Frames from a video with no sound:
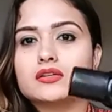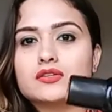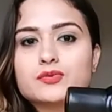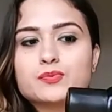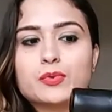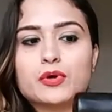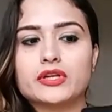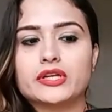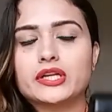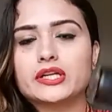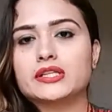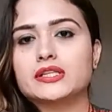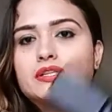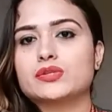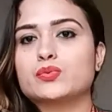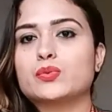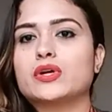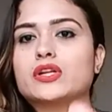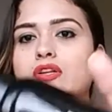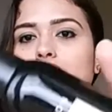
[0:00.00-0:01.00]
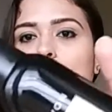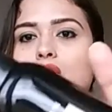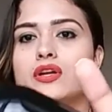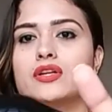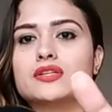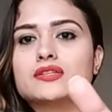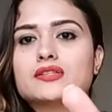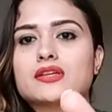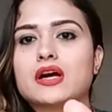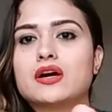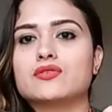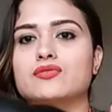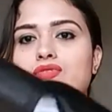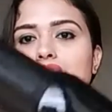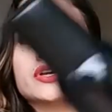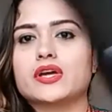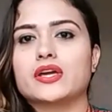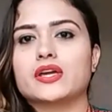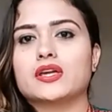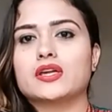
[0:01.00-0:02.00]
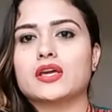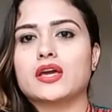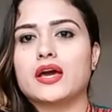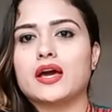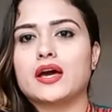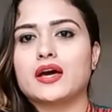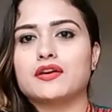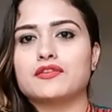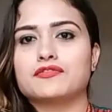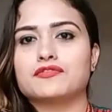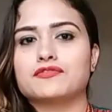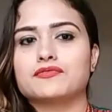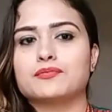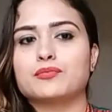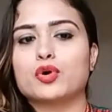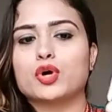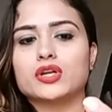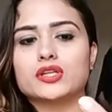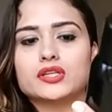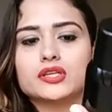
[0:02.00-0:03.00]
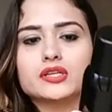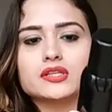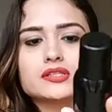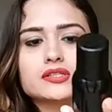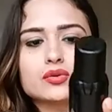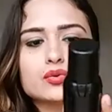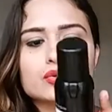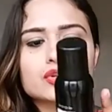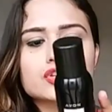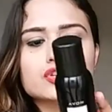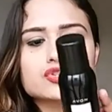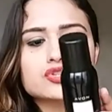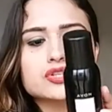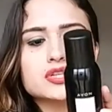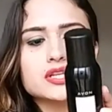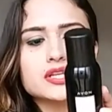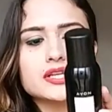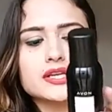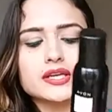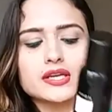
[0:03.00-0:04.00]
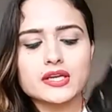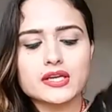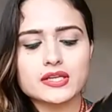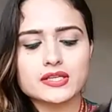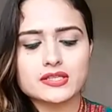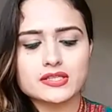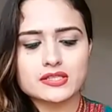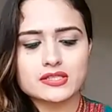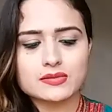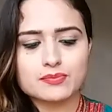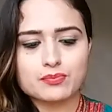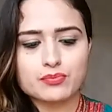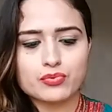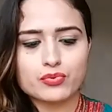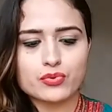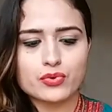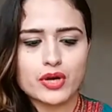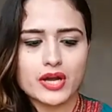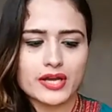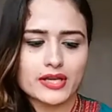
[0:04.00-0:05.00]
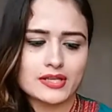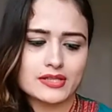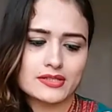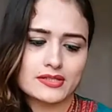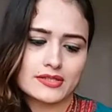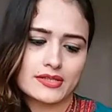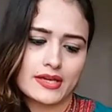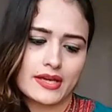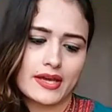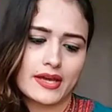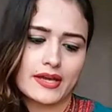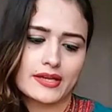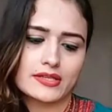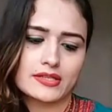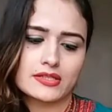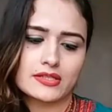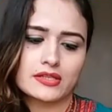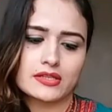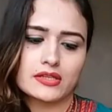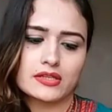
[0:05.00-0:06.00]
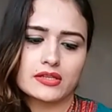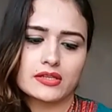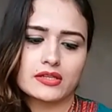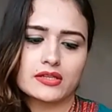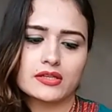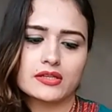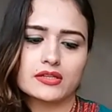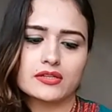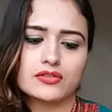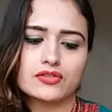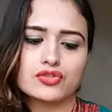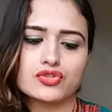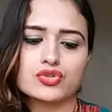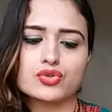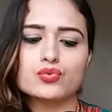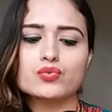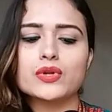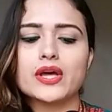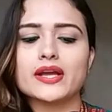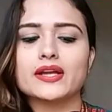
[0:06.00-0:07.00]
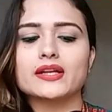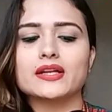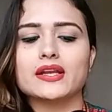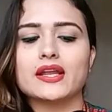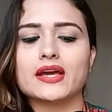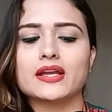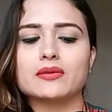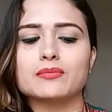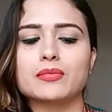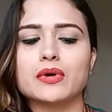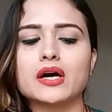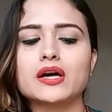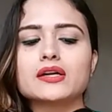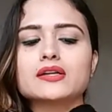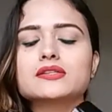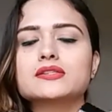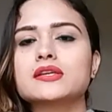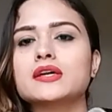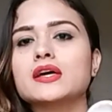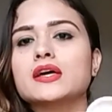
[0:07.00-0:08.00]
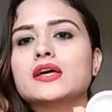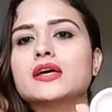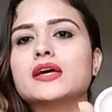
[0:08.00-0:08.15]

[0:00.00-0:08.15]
spotted this one on discount. I have bought this. Originally it is priced at $299.